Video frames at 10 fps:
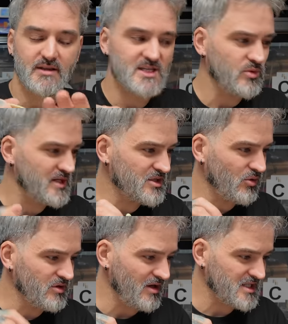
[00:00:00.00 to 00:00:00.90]
This one is
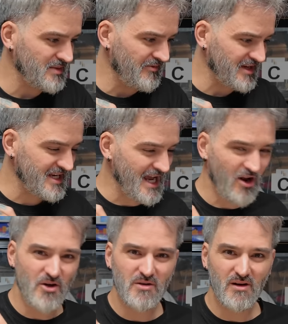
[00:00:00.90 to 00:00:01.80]
called like something
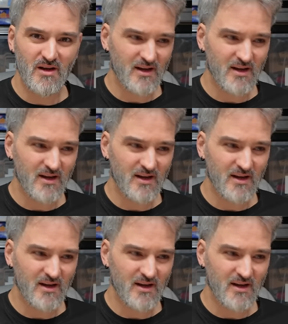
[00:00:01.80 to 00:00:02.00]
yellow,